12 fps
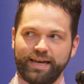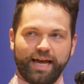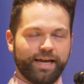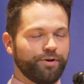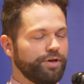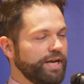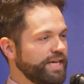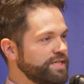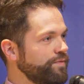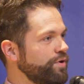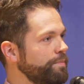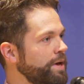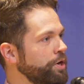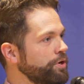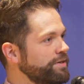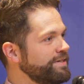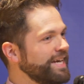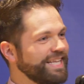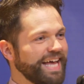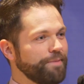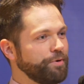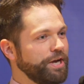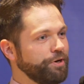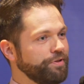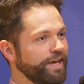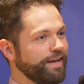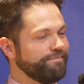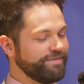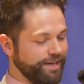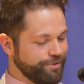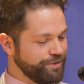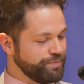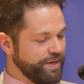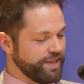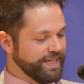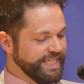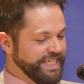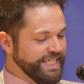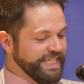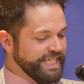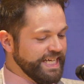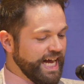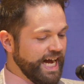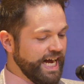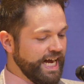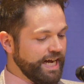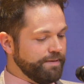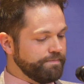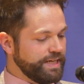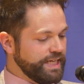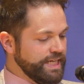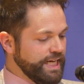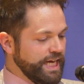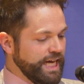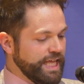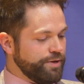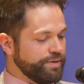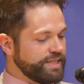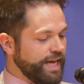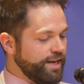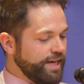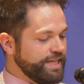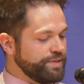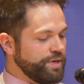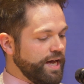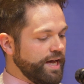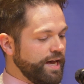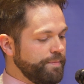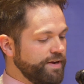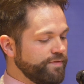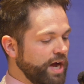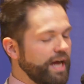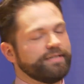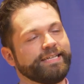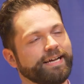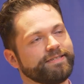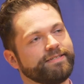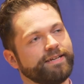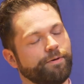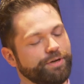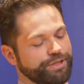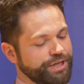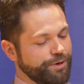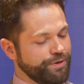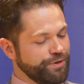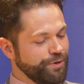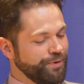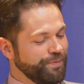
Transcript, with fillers: and I couldn't ask for a better collaborator than Dr. Smith. Um, the recital has uh, a bit of context I want to share with you